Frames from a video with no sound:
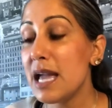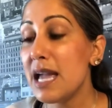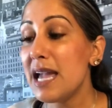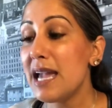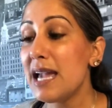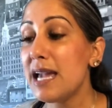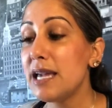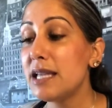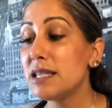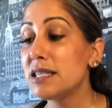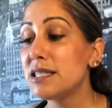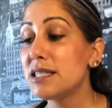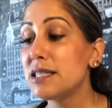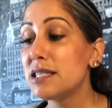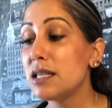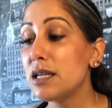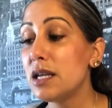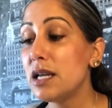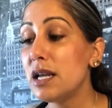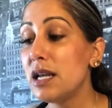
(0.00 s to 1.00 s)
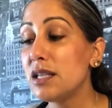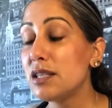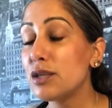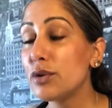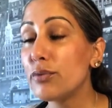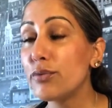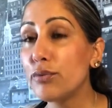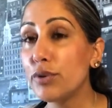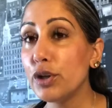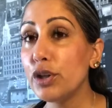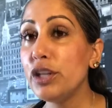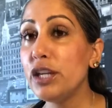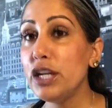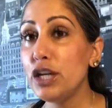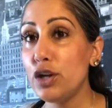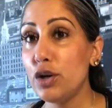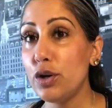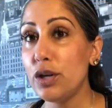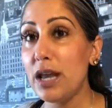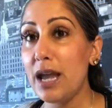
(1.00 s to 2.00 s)
it's a really
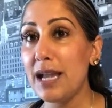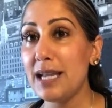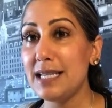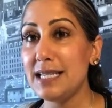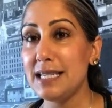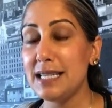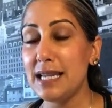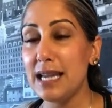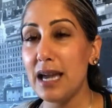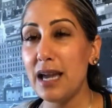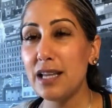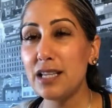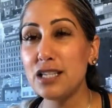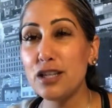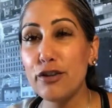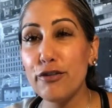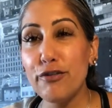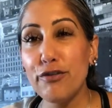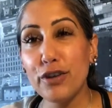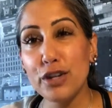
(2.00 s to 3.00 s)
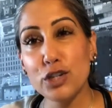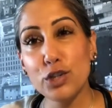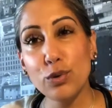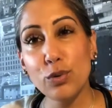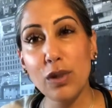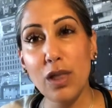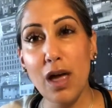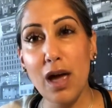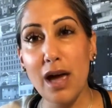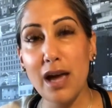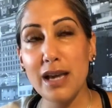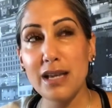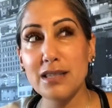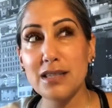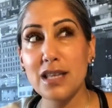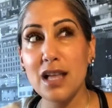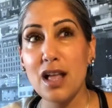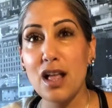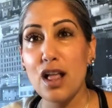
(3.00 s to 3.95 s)
good idea to visualize